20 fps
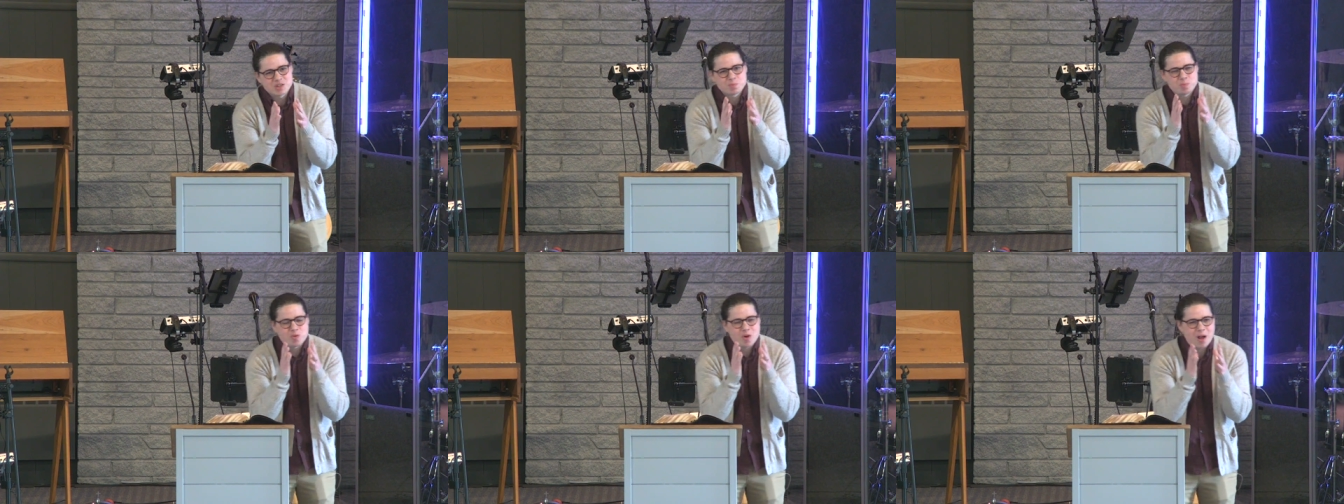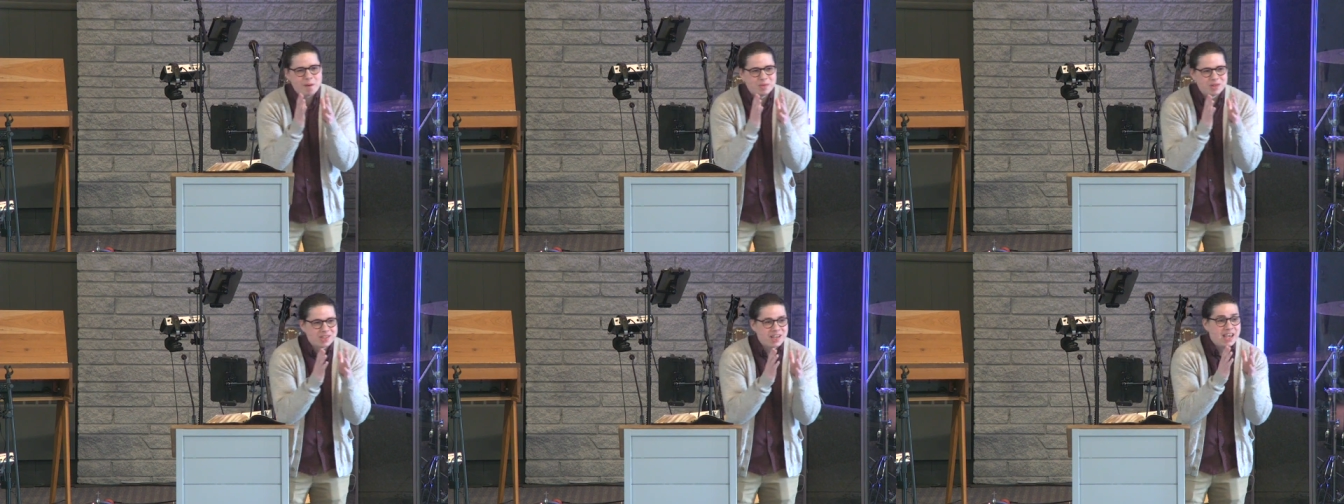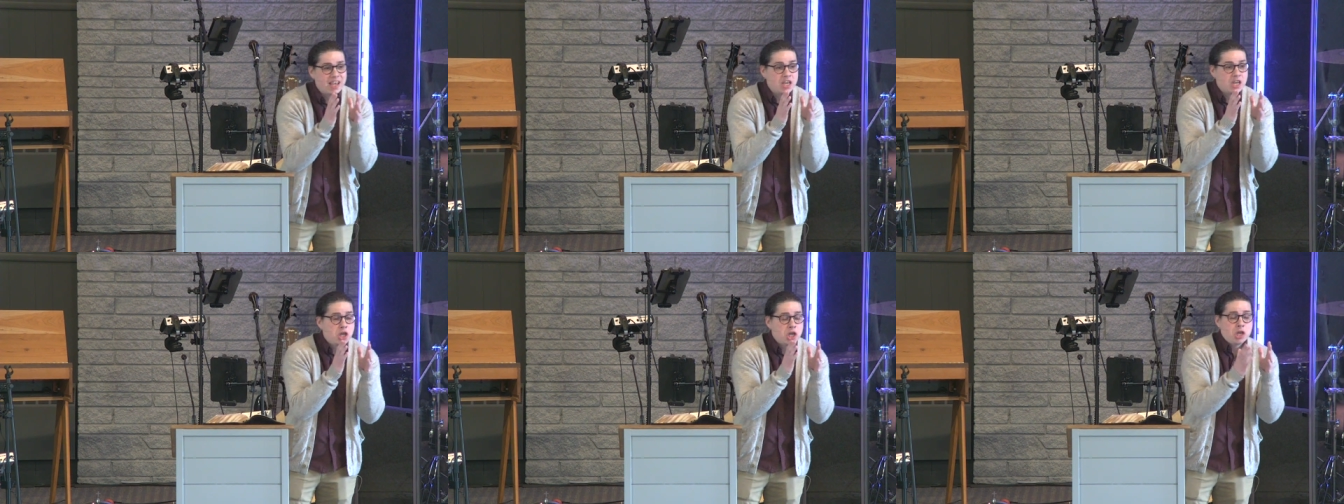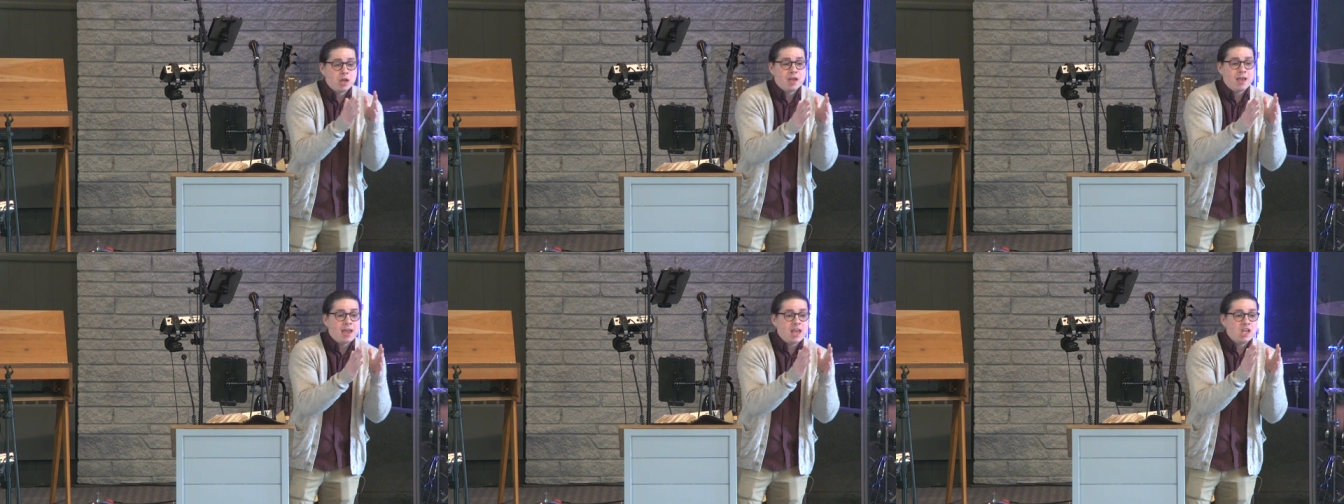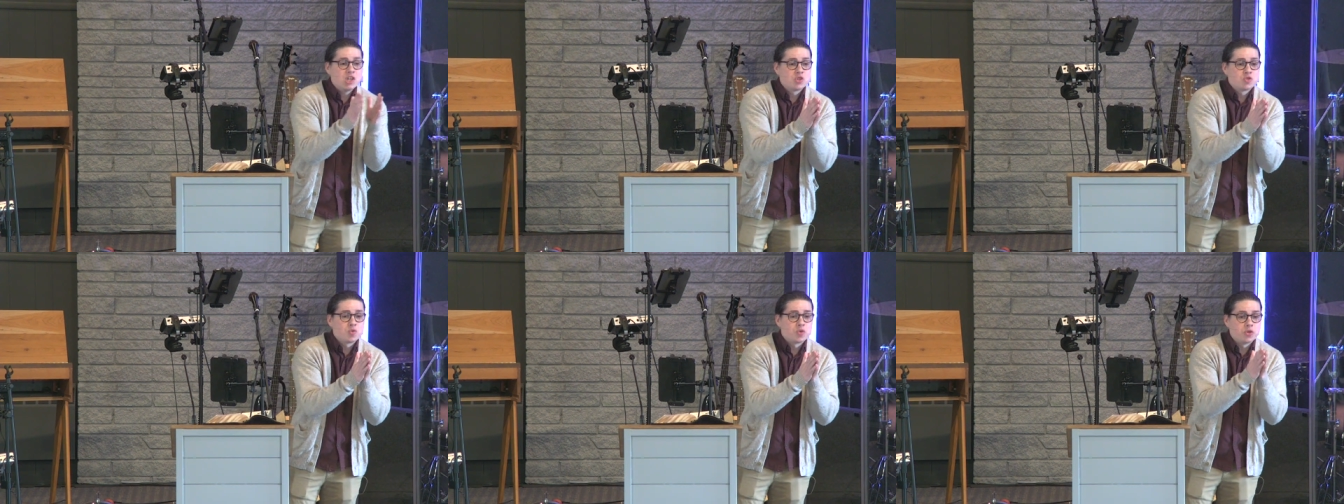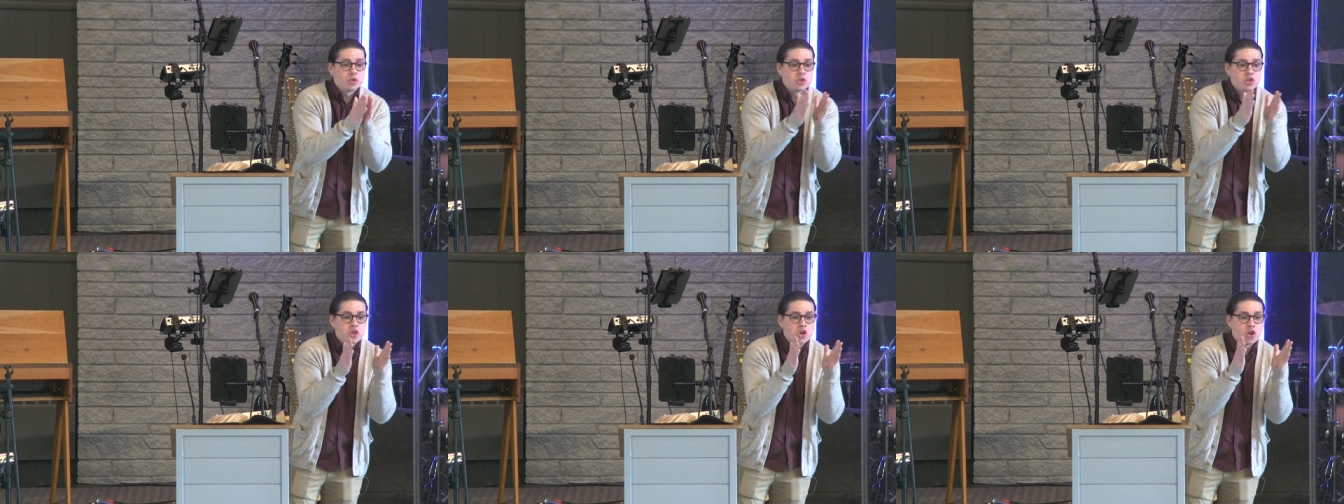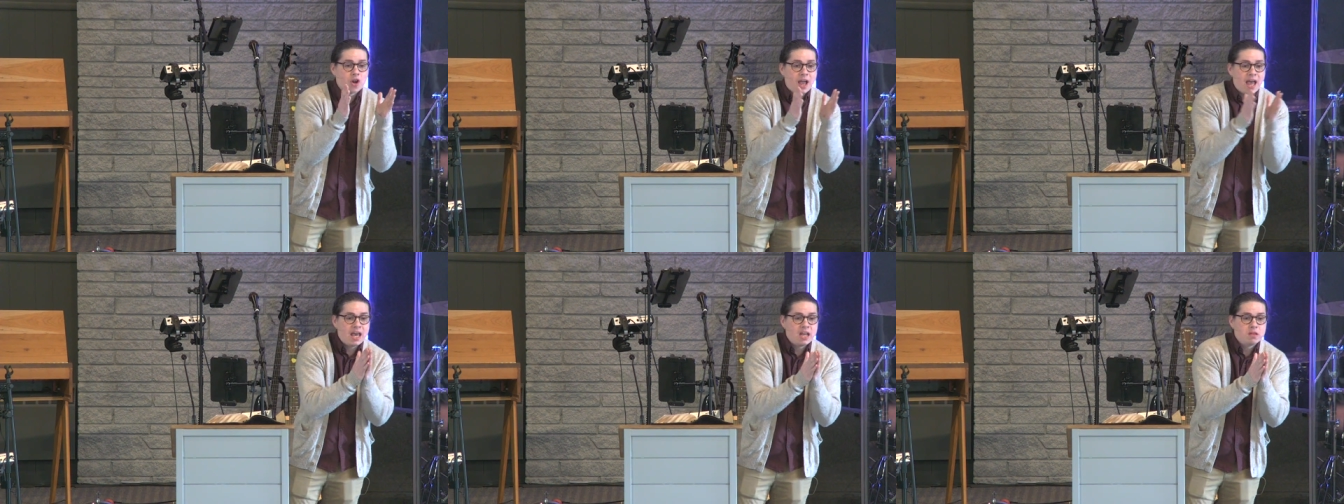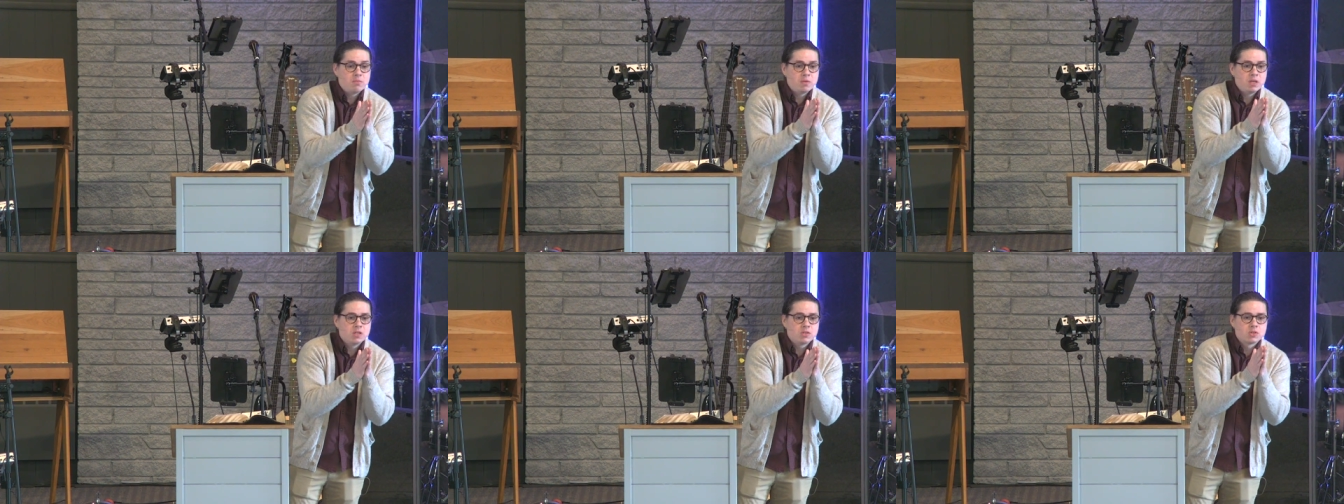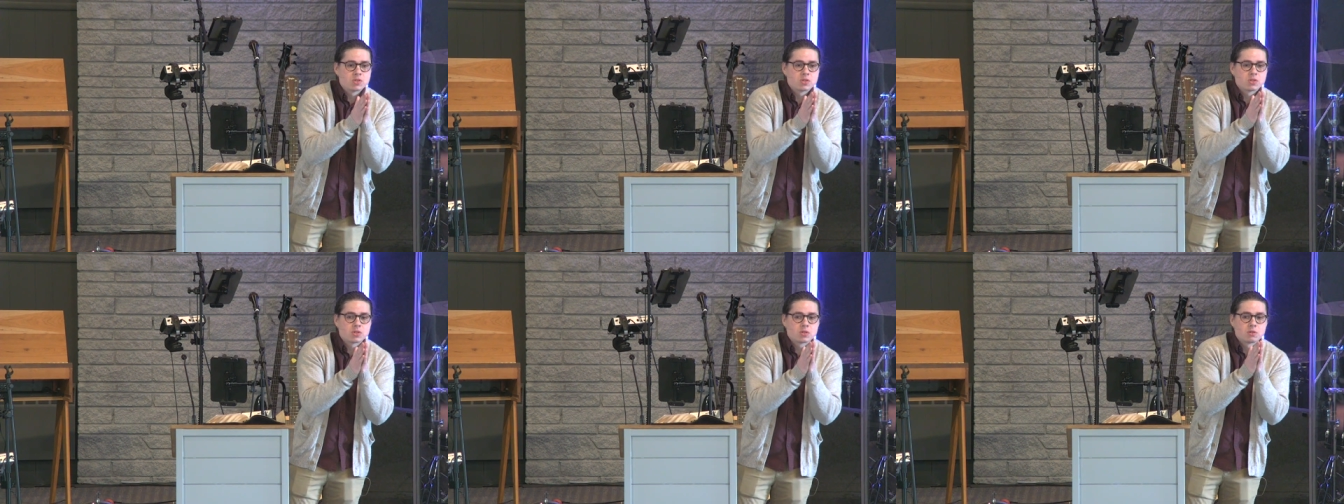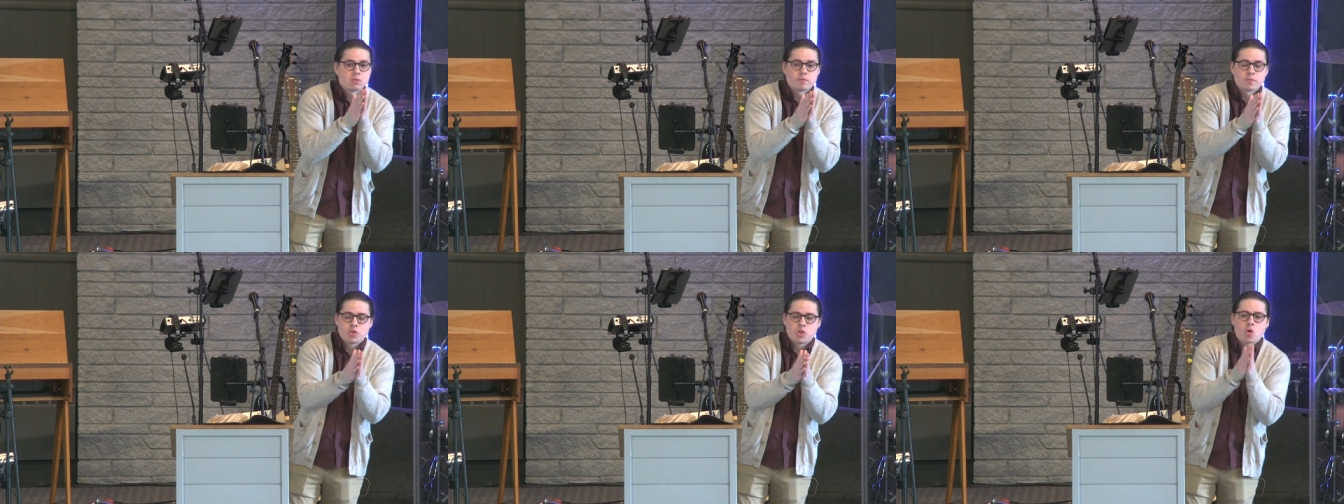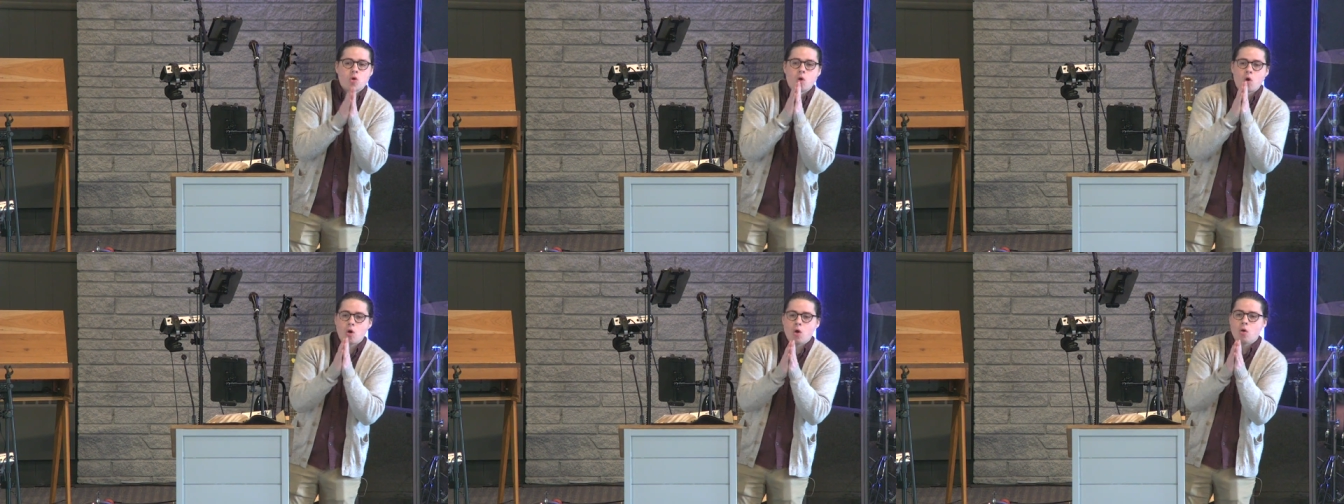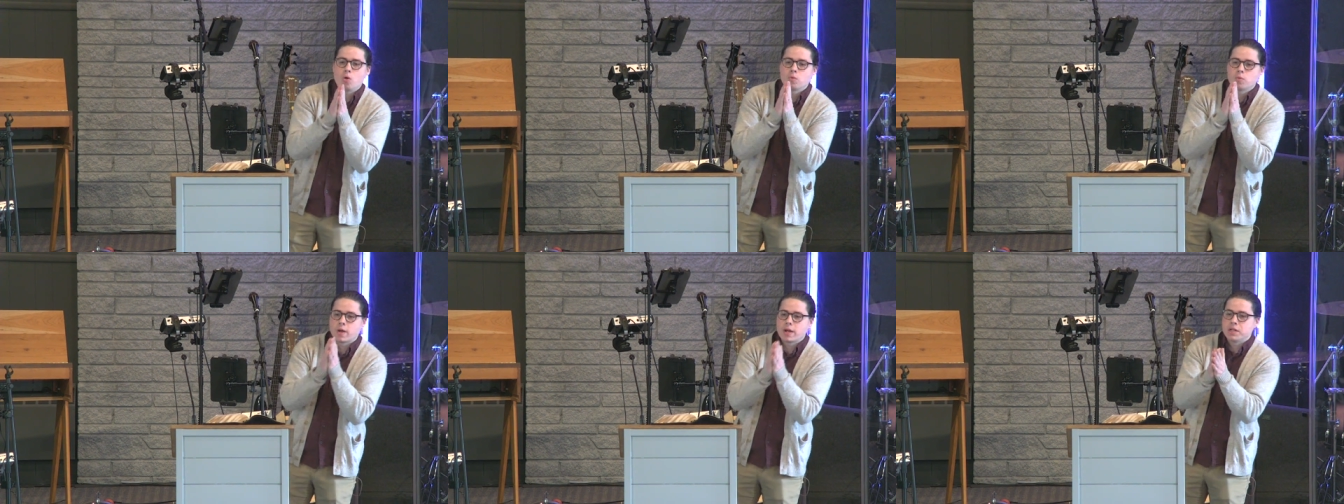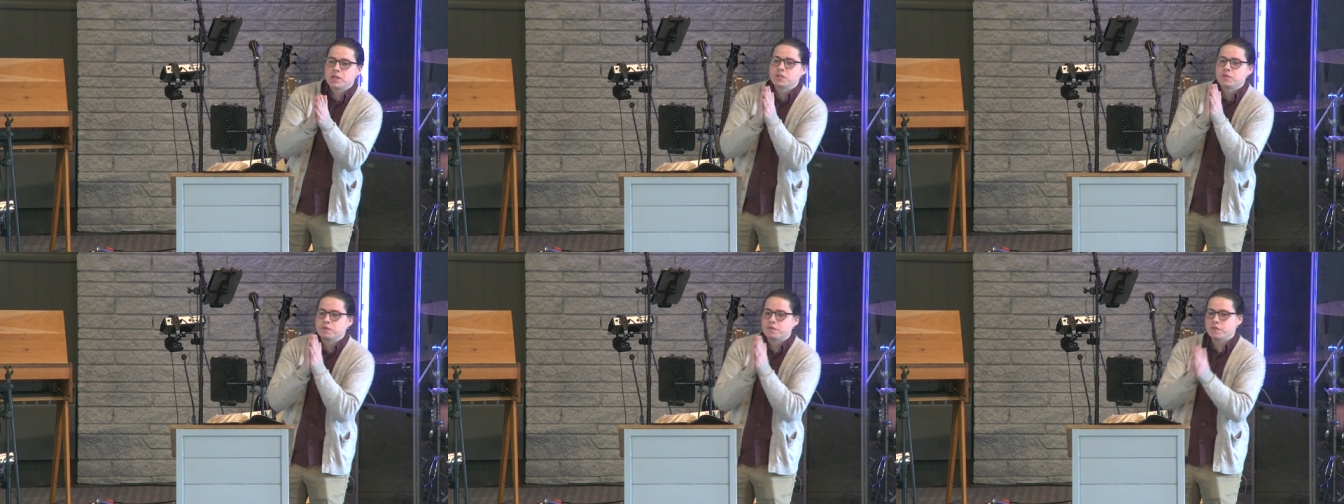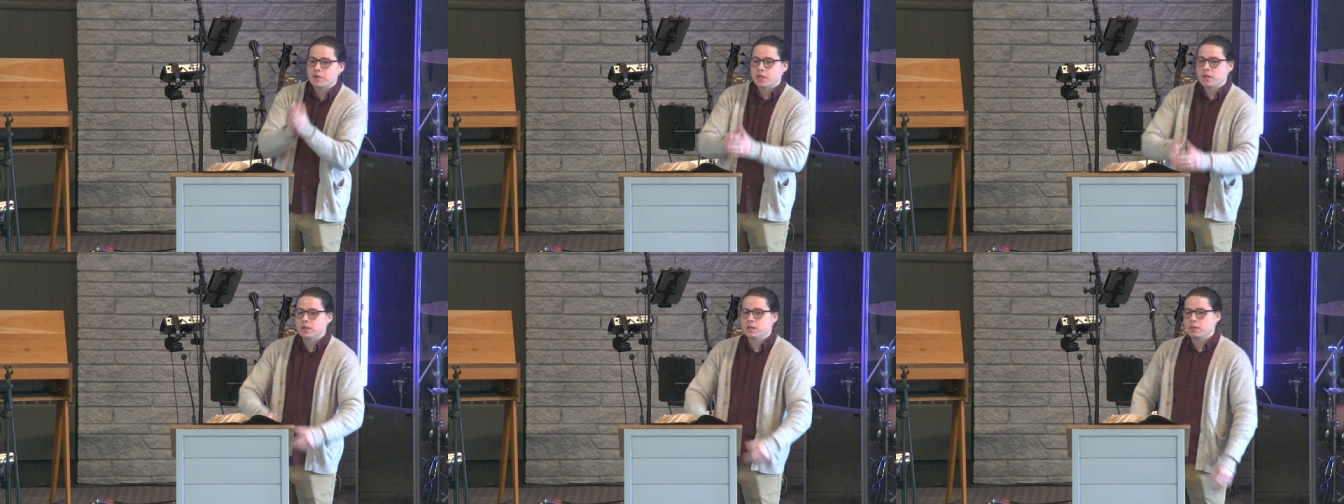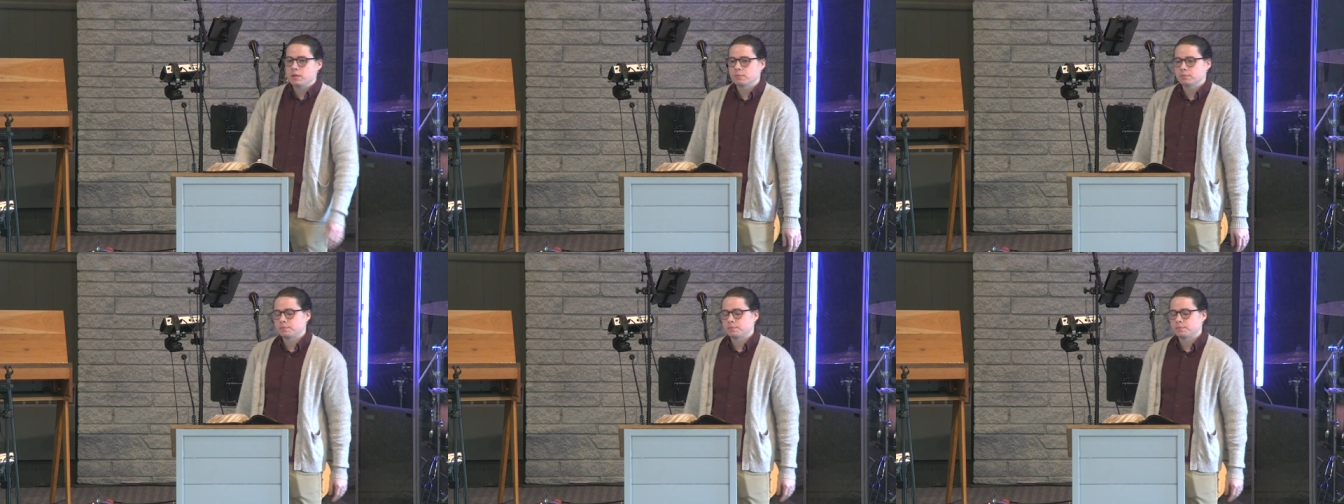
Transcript: promise, hey, Israel, your enemies, they're already defeated.